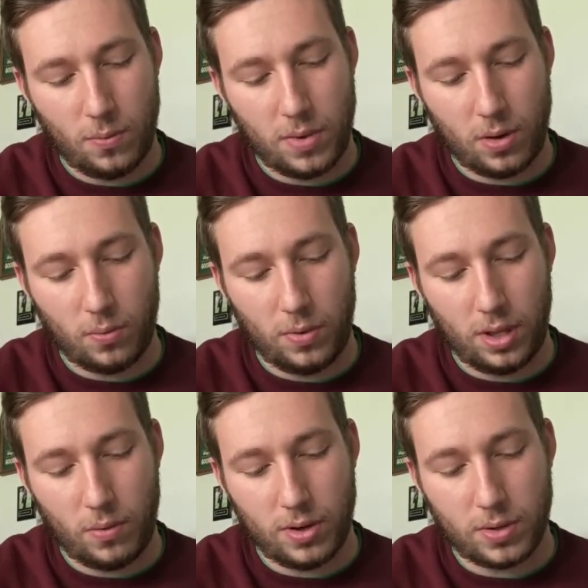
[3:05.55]
you're really
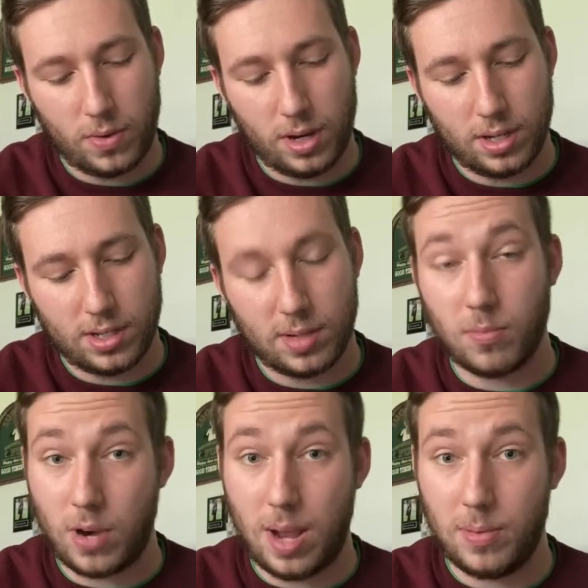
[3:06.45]
going to run into some
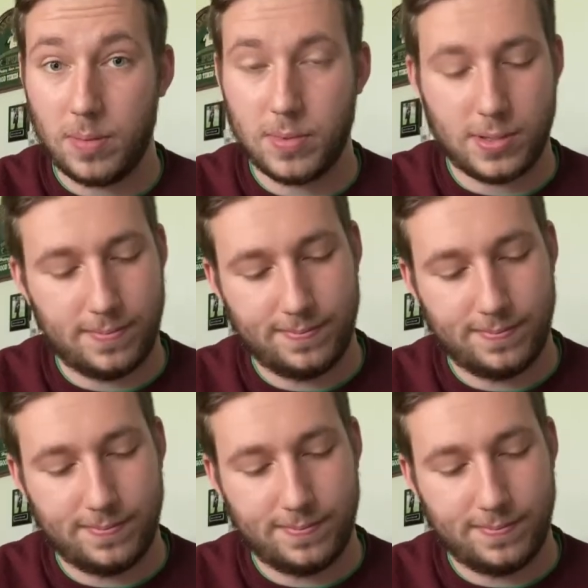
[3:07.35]
problems.